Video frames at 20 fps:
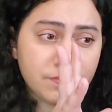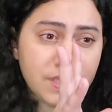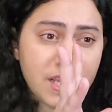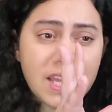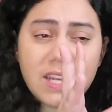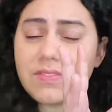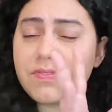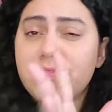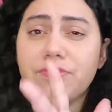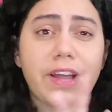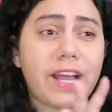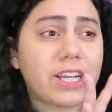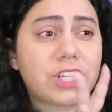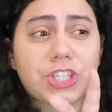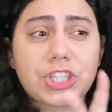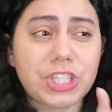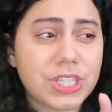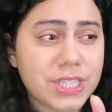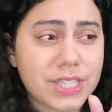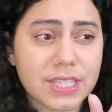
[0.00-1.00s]

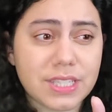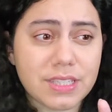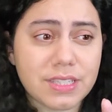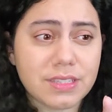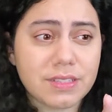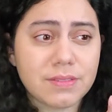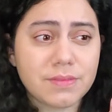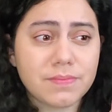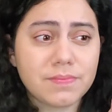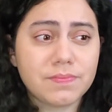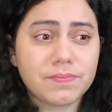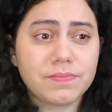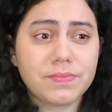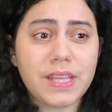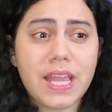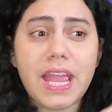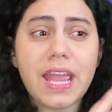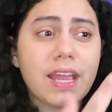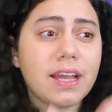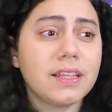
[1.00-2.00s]
infectious
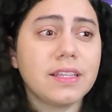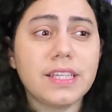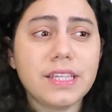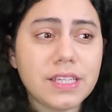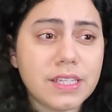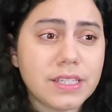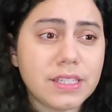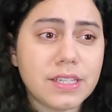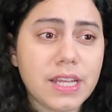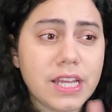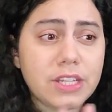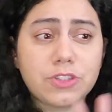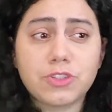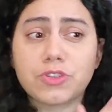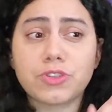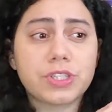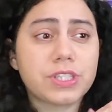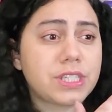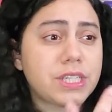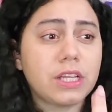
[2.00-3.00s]
alien
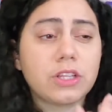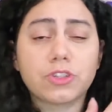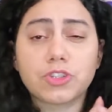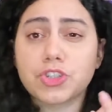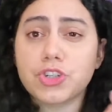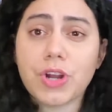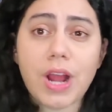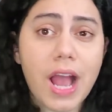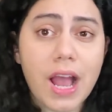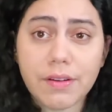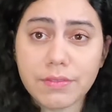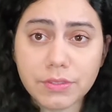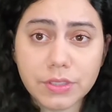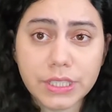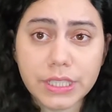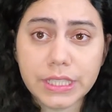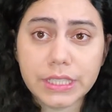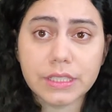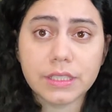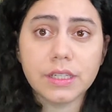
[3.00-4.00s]
interstellar
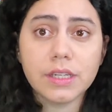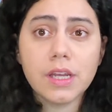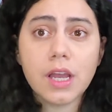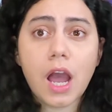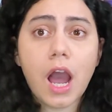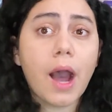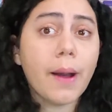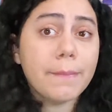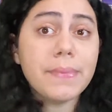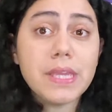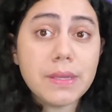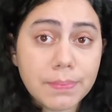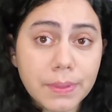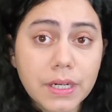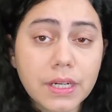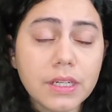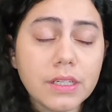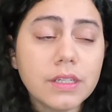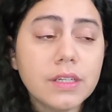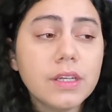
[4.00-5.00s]
traveling
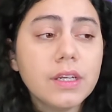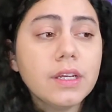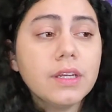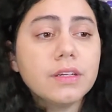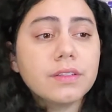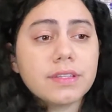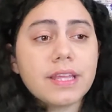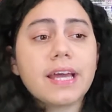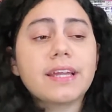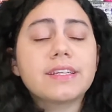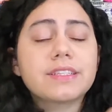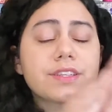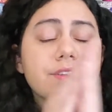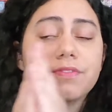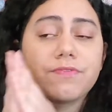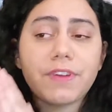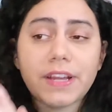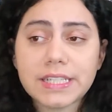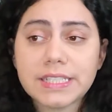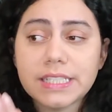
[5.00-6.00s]
amoeba that is
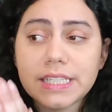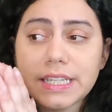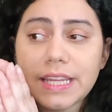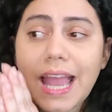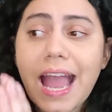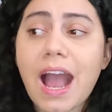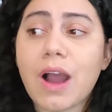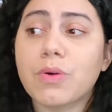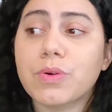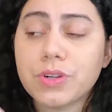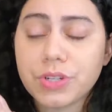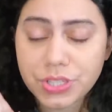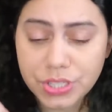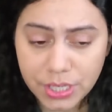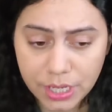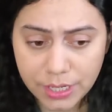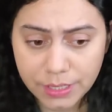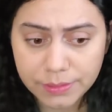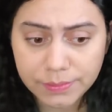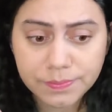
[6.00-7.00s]
infecting our
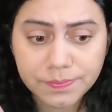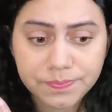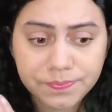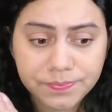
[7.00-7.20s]
sun.